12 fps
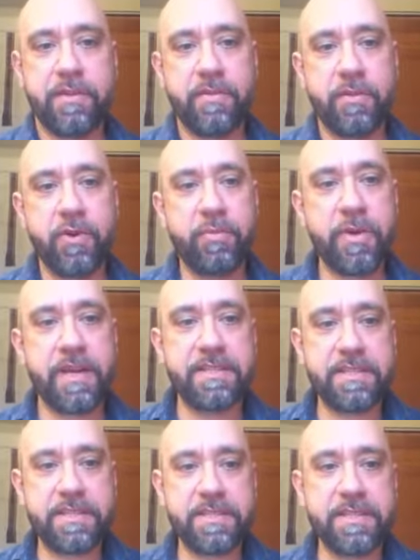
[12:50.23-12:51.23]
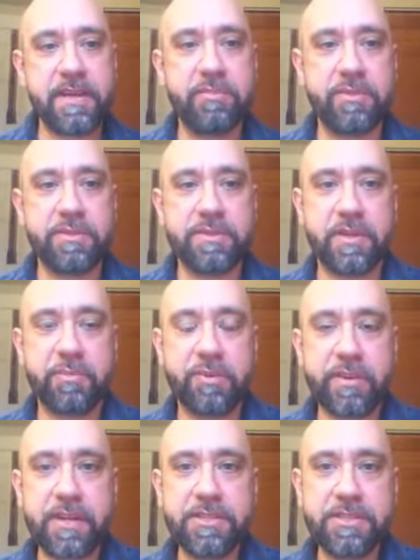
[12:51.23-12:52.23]
Lopez assembled a
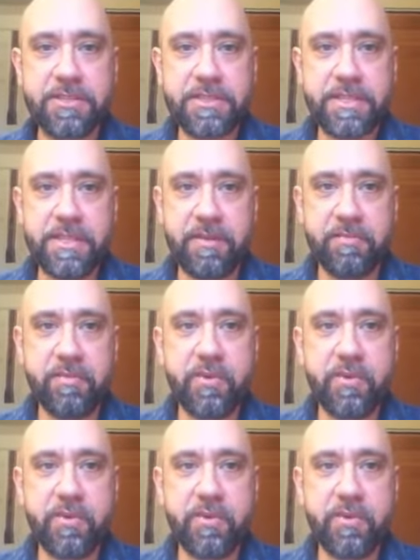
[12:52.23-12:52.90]
production team